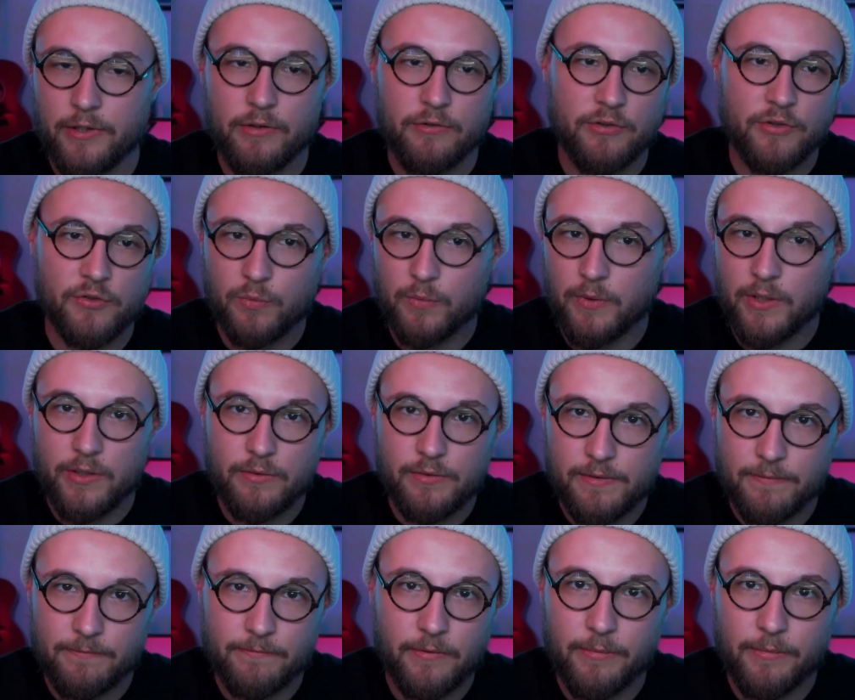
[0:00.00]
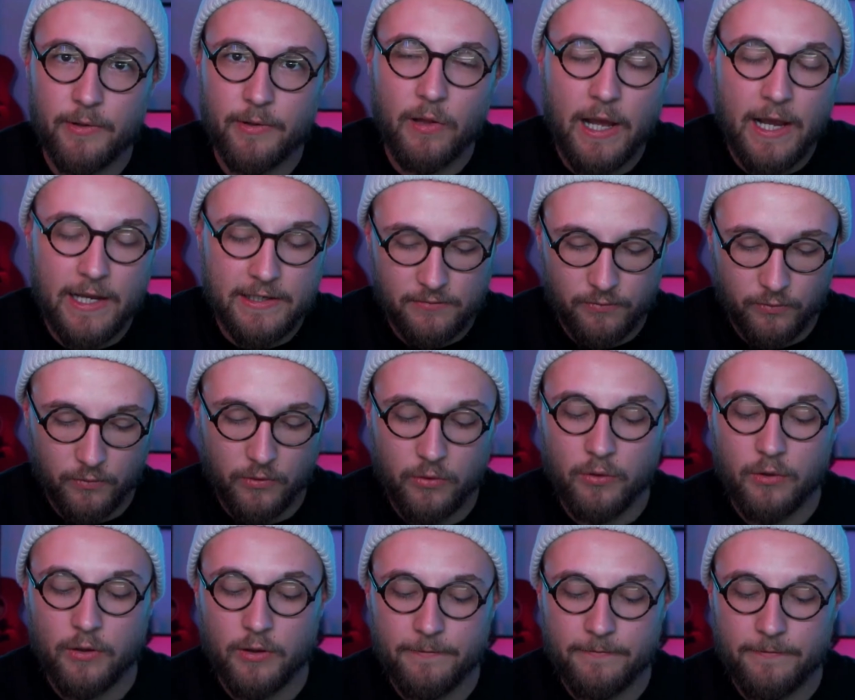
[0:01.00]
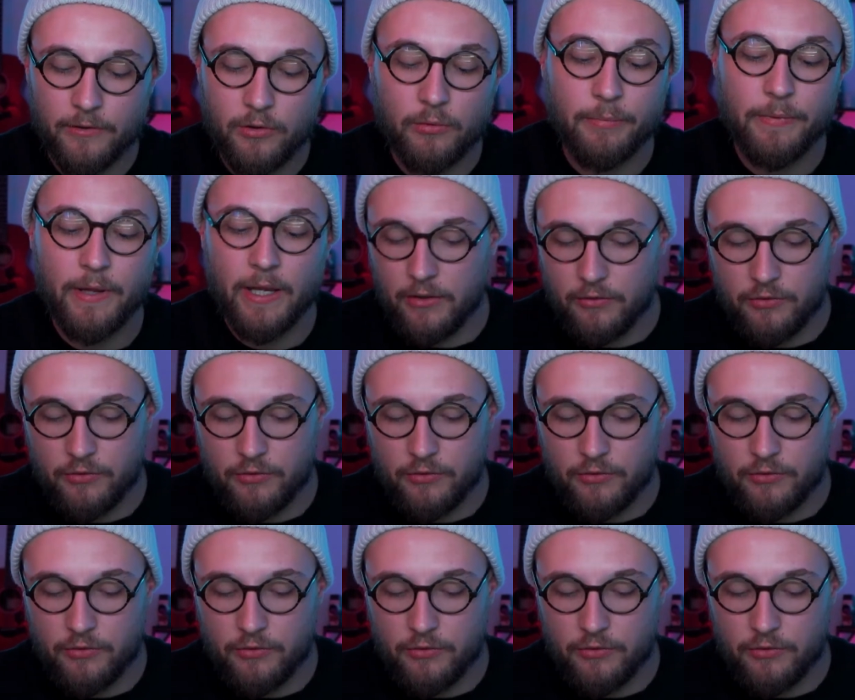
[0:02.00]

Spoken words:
you just reuse them from the last roll of film that you